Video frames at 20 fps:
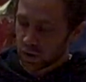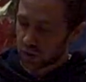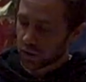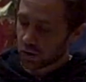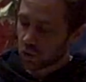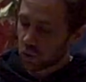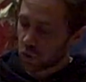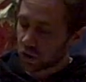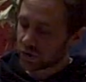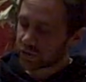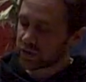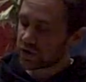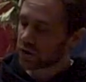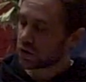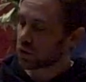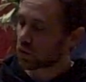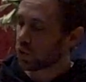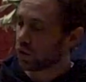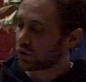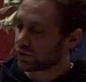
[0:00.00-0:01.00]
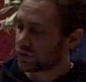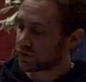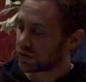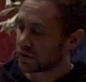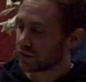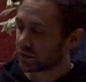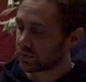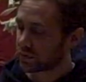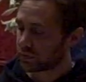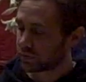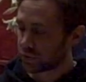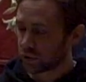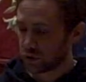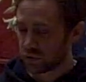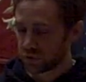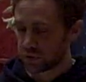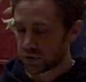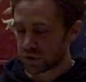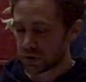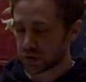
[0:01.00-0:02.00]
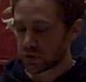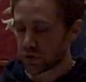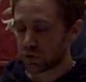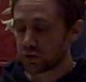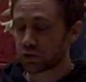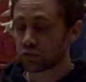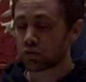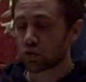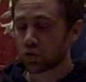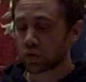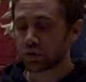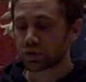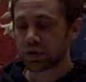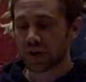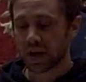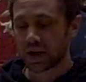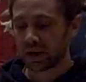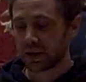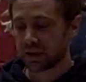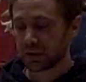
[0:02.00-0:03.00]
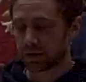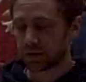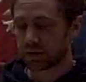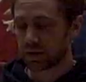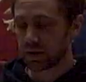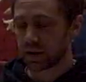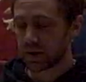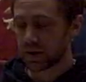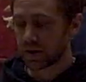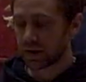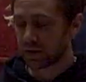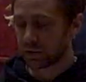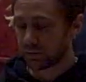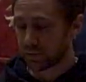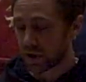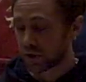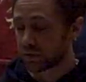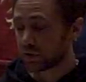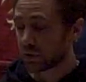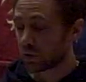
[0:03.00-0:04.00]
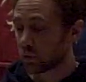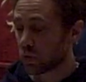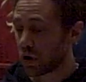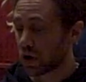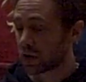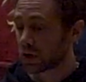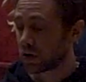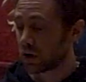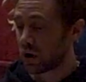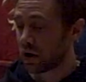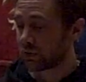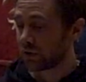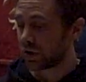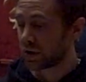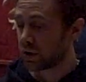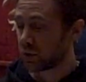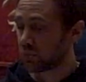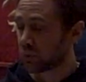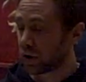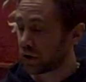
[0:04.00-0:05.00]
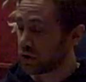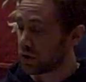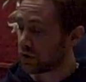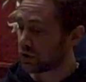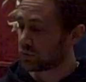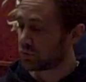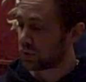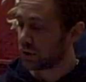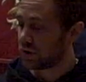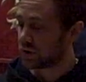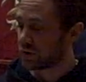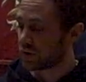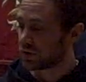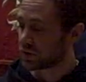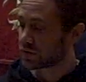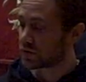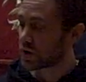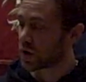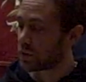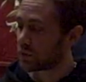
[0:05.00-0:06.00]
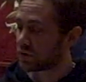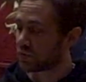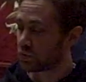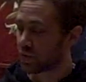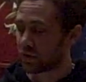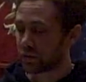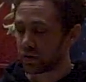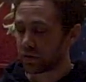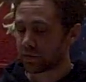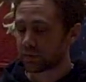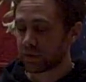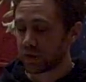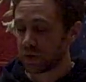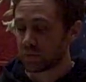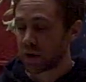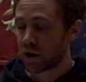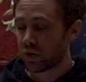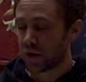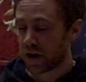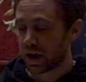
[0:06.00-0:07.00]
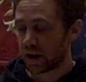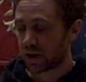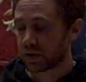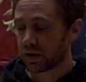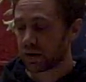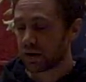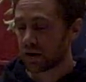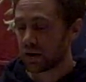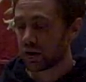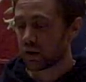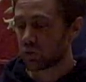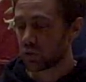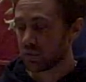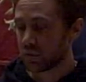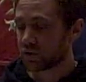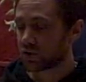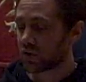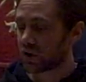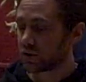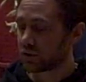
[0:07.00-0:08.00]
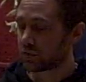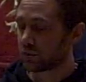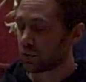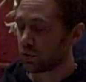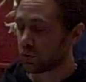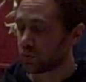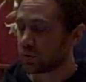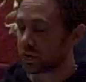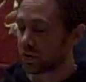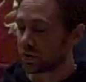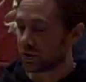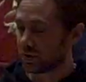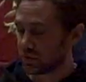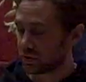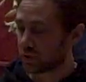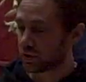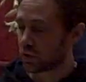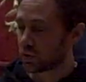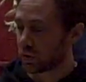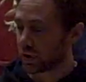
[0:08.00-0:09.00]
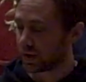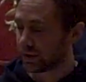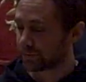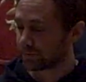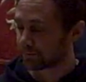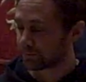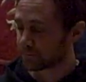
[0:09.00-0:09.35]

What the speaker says: The quality and quantity of the food, known as royal jelly, is fed to the worker larvae by nurse bees and determines whether the female egg will be transformed into the queen.